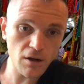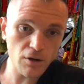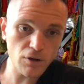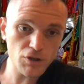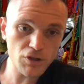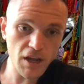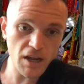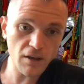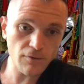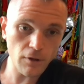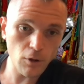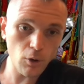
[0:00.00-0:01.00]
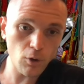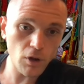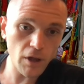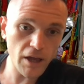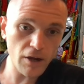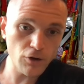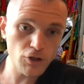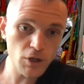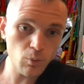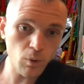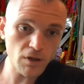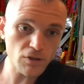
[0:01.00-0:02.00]
understanding of the local
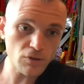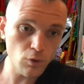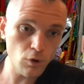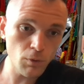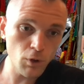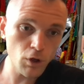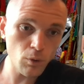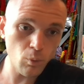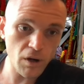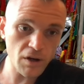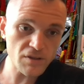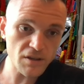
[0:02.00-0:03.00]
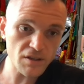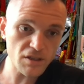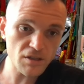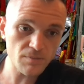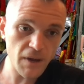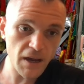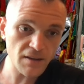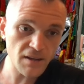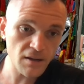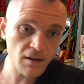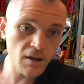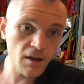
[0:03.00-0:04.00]
energy, what is normal, what is
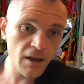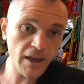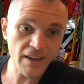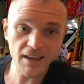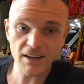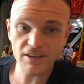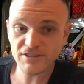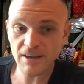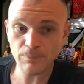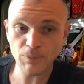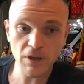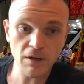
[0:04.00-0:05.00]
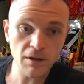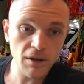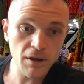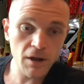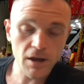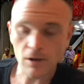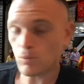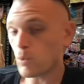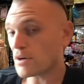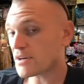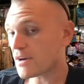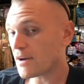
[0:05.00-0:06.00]
expected and accepted, and
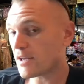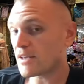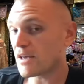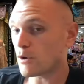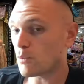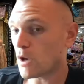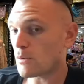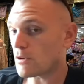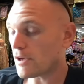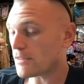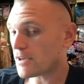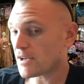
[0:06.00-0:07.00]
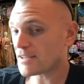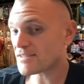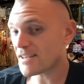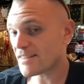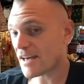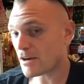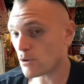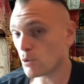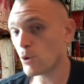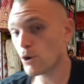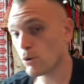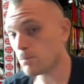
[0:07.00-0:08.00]
what can I get away with. I think I said that
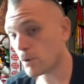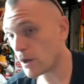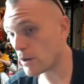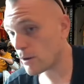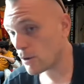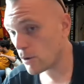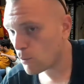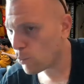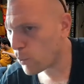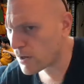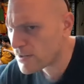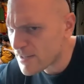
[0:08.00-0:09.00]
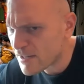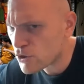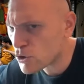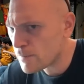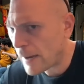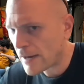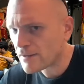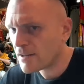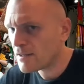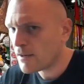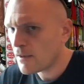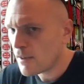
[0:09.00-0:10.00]
earlier, but what is
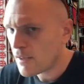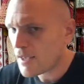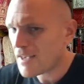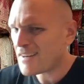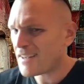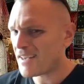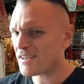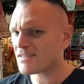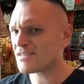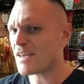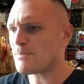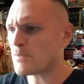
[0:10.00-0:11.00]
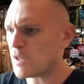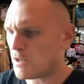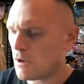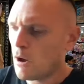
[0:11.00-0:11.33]
expected and accepted.